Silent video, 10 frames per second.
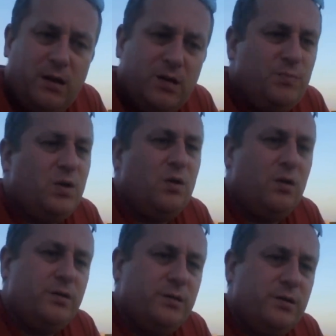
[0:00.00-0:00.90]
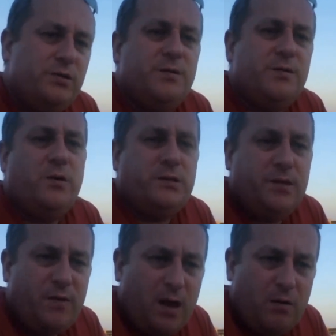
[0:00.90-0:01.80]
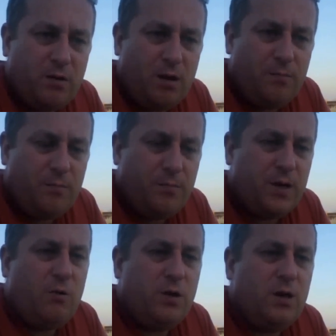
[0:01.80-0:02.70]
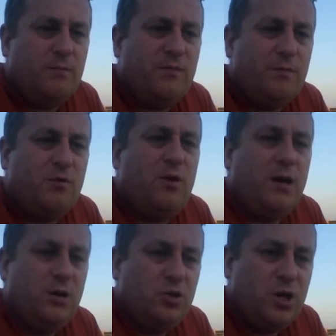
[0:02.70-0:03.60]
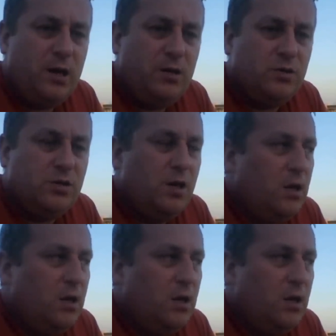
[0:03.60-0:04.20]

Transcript: is because there's a positive outcome, but it only comes from creating a change.